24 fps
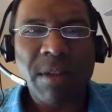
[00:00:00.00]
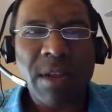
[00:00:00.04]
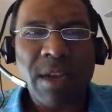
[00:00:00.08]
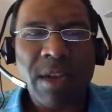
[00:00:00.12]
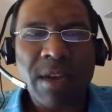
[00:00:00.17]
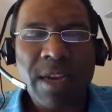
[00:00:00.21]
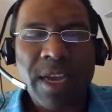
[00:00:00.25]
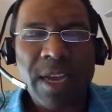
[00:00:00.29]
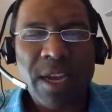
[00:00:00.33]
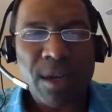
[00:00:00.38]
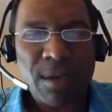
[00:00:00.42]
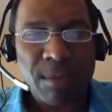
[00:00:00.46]

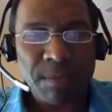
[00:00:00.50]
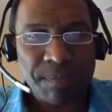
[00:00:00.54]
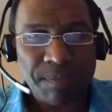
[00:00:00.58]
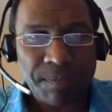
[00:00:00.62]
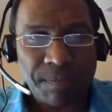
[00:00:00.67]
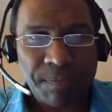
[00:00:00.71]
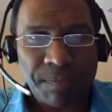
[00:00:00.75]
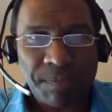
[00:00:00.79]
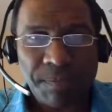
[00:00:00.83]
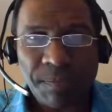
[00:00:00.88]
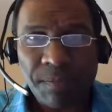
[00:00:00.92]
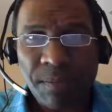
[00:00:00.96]
Now,
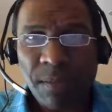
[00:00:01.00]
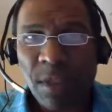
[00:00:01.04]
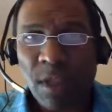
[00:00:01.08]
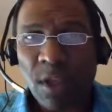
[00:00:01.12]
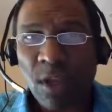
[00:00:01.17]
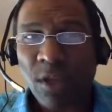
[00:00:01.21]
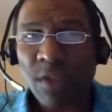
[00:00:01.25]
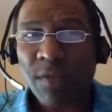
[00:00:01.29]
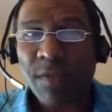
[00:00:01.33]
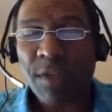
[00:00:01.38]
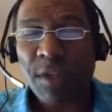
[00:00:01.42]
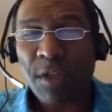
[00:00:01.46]

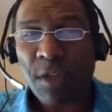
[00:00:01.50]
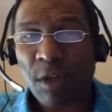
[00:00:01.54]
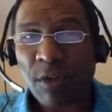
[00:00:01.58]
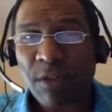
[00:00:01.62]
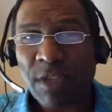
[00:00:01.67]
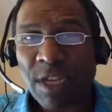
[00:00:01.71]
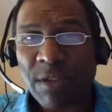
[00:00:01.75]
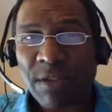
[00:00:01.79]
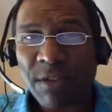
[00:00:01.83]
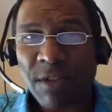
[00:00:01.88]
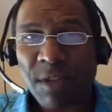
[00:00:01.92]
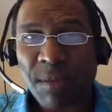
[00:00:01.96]
those of you who know
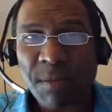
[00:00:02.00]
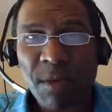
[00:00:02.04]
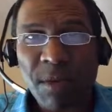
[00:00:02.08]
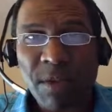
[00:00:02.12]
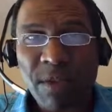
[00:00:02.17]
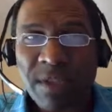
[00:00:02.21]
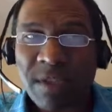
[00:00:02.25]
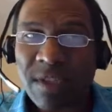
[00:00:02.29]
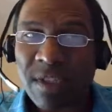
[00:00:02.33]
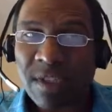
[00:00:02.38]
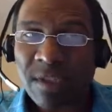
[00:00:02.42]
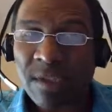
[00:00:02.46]
JavaScript know
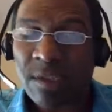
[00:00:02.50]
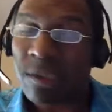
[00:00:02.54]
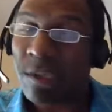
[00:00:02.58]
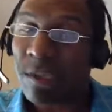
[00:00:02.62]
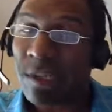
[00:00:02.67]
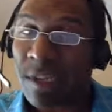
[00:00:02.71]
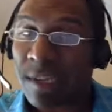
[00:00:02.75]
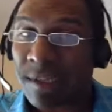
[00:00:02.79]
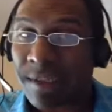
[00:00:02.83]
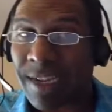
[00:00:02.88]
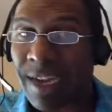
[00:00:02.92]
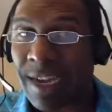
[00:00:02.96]
this doesn't
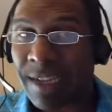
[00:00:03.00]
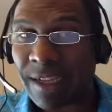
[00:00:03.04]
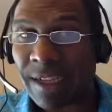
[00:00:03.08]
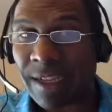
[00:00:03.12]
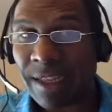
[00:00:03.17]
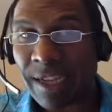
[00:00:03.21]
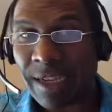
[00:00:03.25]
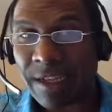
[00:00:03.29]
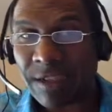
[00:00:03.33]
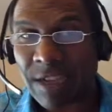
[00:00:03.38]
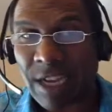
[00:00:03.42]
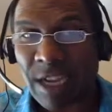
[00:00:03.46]
look exactly
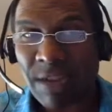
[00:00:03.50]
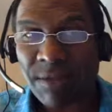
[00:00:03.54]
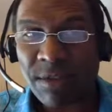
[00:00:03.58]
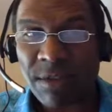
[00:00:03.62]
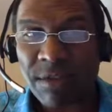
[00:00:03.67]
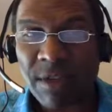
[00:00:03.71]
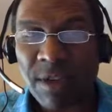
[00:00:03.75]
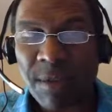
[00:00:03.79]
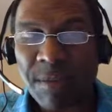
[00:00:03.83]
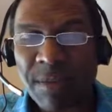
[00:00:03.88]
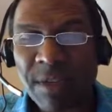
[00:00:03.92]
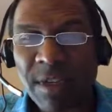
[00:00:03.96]
like
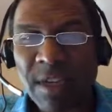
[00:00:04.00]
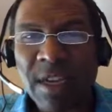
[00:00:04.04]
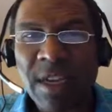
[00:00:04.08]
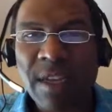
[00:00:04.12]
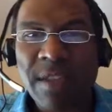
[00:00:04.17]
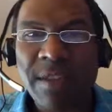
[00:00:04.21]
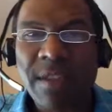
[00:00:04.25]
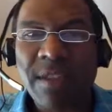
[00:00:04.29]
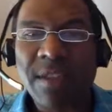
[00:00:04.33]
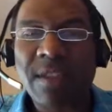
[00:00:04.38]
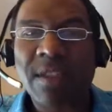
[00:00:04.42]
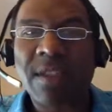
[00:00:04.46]
JavaScript.
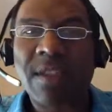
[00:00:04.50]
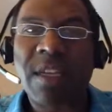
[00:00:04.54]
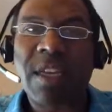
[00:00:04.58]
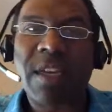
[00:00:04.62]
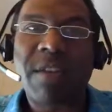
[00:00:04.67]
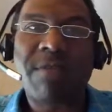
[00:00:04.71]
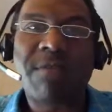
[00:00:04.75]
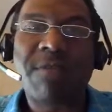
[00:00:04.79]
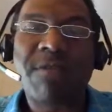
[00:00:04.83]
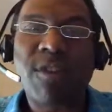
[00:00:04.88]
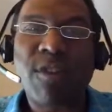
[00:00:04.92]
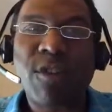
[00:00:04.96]
This is a
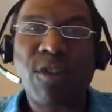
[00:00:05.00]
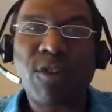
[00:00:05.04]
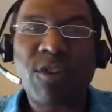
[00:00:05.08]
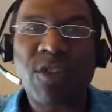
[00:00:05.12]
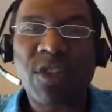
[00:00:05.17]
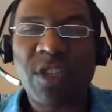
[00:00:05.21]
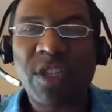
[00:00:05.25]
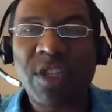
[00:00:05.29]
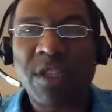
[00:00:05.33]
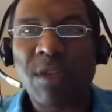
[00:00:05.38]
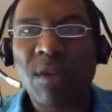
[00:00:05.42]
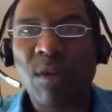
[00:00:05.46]

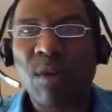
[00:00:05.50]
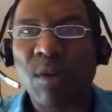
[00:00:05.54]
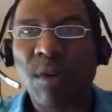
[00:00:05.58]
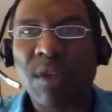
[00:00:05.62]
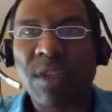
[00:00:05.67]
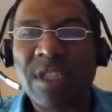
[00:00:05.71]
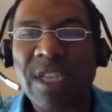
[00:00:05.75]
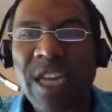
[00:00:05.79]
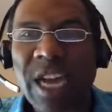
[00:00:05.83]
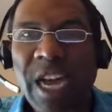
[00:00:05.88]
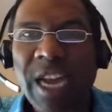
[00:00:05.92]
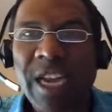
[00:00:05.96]
version or
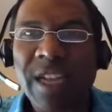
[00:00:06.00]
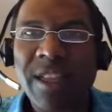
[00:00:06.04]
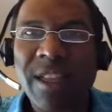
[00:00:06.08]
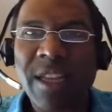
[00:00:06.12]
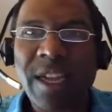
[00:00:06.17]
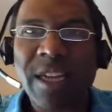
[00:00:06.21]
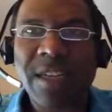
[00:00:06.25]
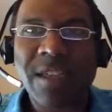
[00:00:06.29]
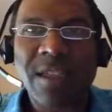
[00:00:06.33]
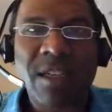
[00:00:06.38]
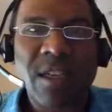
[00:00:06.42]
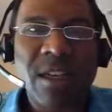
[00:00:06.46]

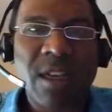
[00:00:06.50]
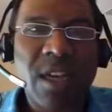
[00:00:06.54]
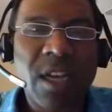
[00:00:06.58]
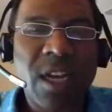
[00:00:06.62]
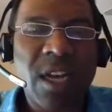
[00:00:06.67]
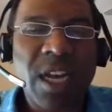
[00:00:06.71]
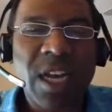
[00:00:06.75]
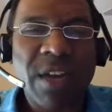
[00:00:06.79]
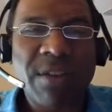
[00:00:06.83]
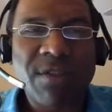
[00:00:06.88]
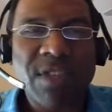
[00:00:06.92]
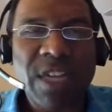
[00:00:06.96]
dialect
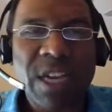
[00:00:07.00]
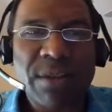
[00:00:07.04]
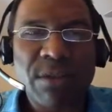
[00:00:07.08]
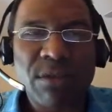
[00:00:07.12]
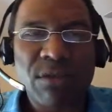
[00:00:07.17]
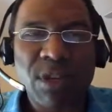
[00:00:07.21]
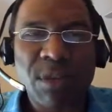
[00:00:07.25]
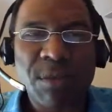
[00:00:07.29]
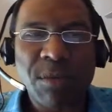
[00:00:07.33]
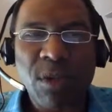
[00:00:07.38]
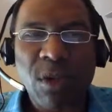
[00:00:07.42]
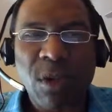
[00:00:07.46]
of
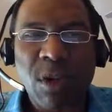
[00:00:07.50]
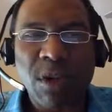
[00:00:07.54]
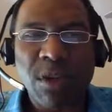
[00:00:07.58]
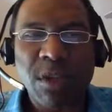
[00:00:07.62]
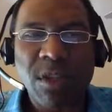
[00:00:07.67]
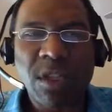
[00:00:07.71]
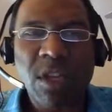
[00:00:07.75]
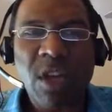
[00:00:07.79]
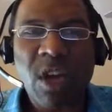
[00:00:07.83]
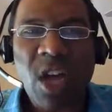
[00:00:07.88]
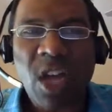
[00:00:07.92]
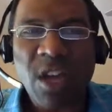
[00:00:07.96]
JavaScript
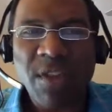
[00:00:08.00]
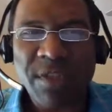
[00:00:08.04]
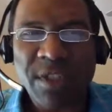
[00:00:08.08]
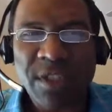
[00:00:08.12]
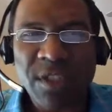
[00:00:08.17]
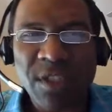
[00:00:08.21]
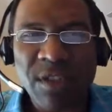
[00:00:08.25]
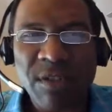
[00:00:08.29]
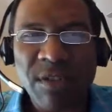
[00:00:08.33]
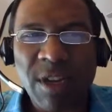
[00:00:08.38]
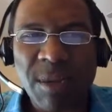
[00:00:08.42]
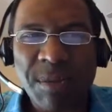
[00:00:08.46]
called
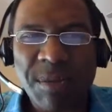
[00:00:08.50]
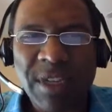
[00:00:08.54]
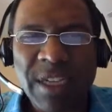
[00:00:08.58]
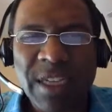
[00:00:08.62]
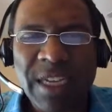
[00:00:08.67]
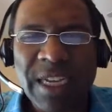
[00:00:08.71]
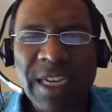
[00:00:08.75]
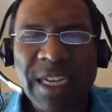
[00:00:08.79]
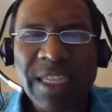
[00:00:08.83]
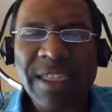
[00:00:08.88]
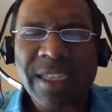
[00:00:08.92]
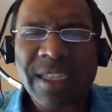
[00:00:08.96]
CoffeeScript.
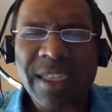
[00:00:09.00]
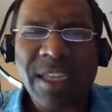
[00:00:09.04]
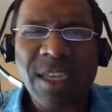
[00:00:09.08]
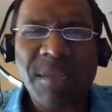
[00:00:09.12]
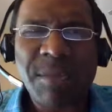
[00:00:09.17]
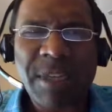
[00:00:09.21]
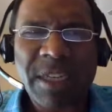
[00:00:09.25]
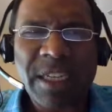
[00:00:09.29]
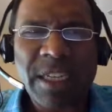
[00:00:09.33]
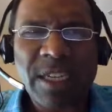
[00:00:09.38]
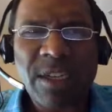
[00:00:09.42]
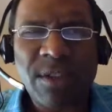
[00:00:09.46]
It's a little
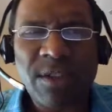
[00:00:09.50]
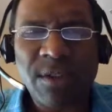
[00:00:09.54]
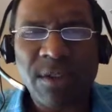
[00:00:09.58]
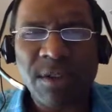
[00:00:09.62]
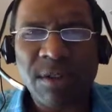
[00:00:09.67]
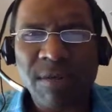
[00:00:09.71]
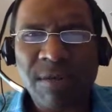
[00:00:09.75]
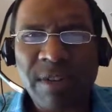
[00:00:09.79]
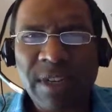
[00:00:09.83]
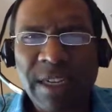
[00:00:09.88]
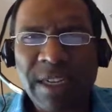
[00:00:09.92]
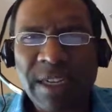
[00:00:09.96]
bit easier
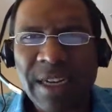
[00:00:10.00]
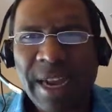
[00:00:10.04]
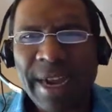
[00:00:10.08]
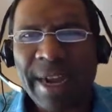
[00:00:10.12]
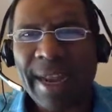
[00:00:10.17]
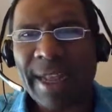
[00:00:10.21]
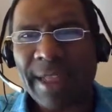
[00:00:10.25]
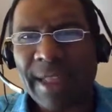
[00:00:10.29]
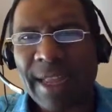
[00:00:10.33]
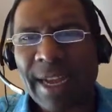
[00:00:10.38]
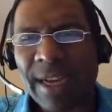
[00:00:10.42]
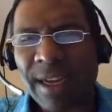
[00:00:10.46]
to read, and
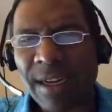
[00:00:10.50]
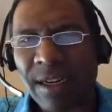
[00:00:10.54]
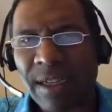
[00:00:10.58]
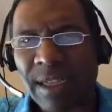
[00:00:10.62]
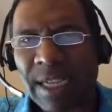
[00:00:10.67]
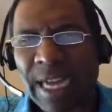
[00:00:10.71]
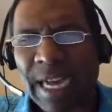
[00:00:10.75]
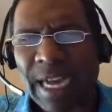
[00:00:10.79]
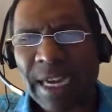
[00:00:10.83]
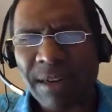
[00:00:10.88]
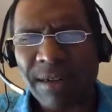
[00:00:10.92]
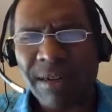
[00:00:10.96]
I like it a
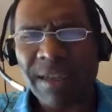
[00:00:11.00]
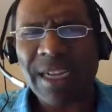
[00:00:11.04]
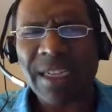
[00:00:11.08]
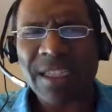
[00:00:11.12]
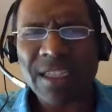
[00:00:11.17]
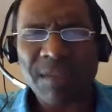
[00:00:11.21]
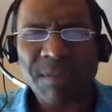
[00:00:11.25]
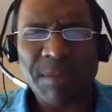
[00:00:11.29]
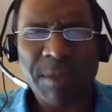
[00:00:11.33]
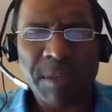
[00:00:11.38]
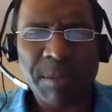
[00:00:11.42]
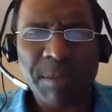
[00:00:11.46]
lot.
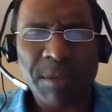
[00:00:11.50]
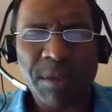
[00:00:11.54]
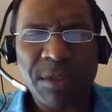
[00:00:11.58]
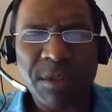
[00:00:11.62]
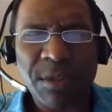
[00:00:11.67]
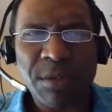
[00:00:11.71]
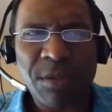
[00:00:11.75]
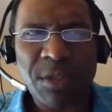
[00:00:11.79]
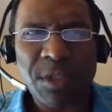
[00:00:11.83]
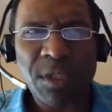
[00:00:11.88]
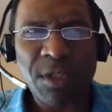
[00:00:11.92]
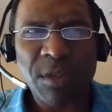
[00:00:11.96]
Lots of people
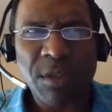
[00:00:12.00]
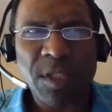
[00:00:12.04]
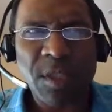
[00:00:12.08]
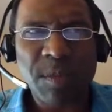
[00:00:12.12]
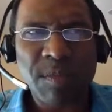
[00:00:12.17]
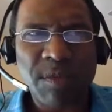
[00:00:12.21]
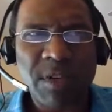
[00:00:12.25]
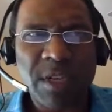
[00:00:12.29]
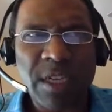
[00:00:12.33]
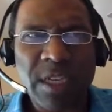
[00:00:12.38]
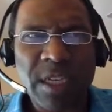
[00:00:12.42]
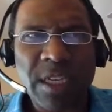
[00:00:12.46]
do too. It's
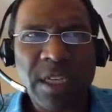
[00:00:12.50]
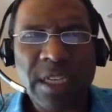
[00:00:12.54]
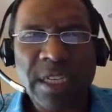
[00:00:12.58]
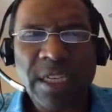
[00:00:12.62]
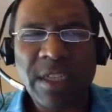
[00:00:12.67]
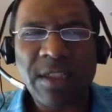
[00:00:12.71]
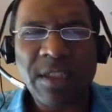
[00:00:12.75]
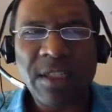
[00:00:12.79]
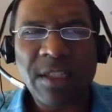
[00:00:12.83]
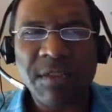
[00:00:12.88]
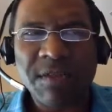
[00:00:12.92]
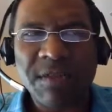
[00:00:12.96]
pretty
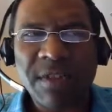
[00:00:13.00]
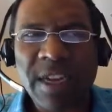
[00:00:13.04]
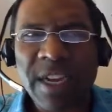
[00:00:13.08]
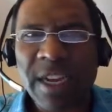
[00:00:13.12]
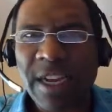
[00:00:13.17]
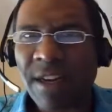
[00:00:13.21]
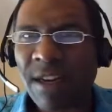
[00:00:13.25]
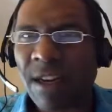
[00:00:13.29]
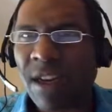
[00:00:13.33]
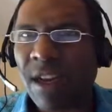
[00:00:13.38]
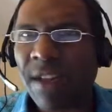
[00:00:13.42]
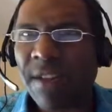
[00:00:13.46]
easy to
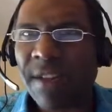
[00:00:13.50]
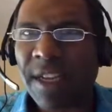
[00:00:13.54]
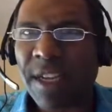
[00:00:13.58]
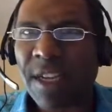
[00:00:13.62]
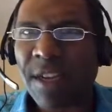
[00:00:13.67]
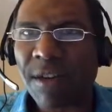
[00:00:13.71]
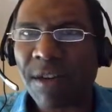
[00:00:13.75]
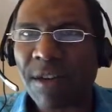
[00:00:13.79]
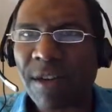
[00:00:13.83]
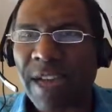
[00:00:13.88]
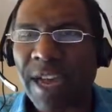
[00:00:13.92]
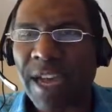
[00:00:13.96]
find on the
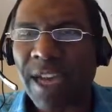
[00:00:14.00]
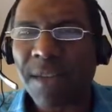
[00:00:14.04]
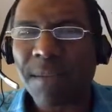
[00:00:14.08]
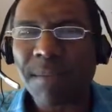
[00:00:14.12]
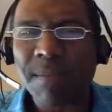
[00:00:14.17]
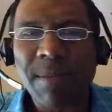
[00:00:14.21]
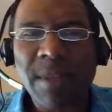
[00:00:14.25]
internet.